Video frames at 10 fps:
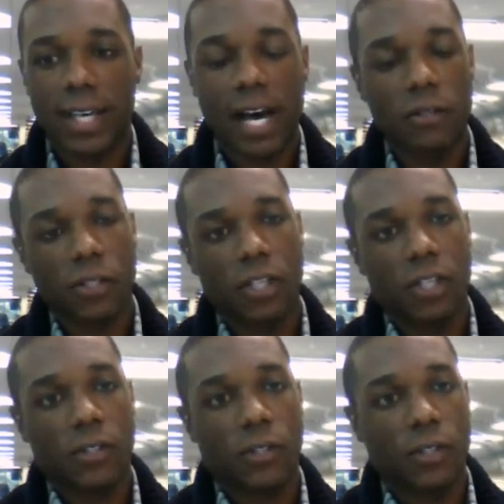
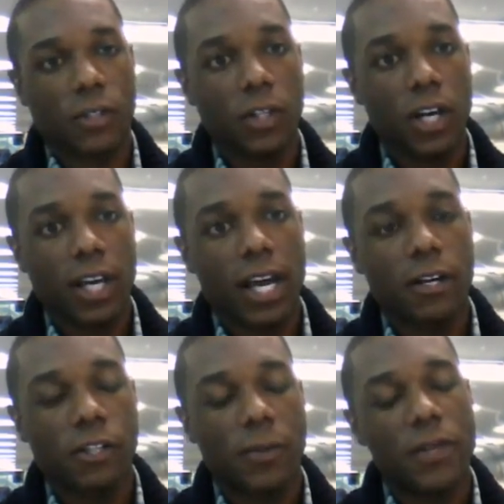counselors look
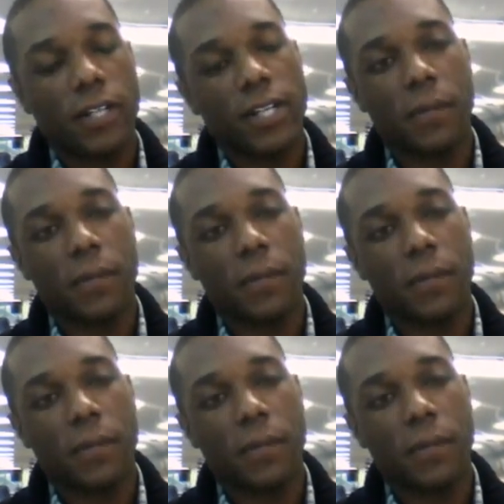or spend their